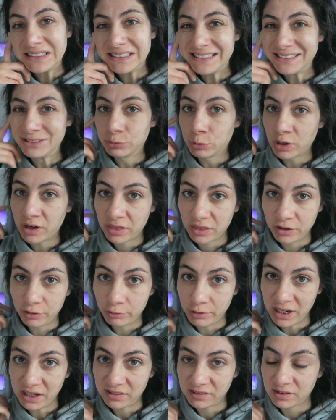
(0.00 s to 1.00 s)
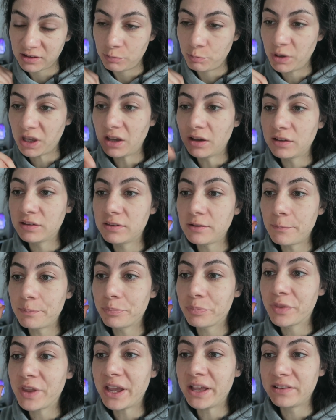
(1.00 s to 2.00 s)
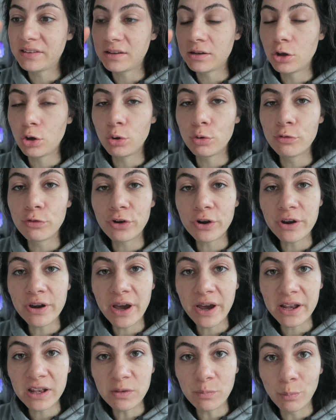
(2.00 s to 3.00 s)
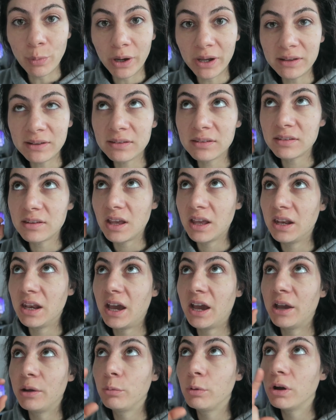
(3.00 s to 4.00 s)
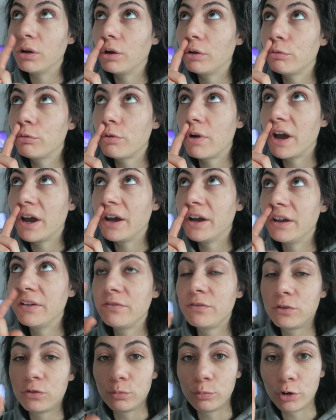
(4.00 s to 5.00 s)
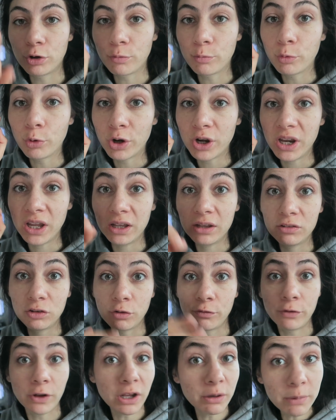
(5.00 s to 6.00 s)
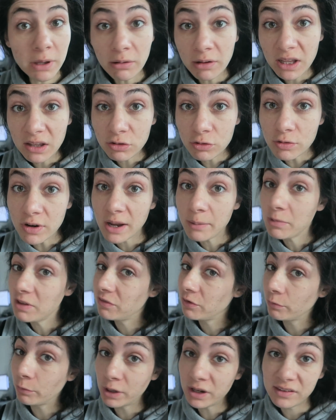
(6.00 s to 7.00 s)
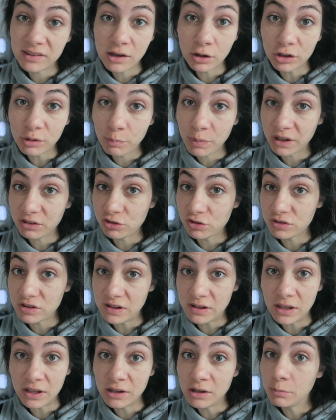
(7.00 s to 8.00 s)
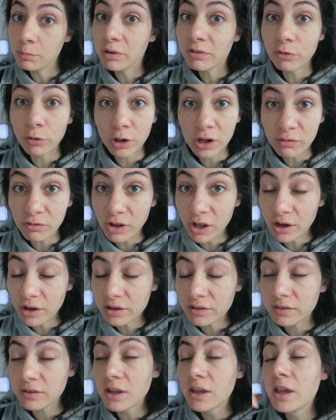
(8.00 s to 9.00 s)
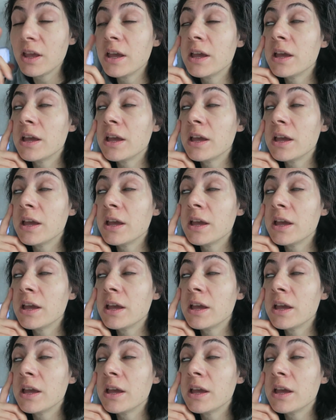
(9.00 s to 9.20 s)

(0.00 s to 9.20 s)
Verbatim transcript: is worth the risk because it's an overnight bus and I will arrive tomorrow morning. So follow me on Instagram if you want to see all the pictures in London before the vlogs.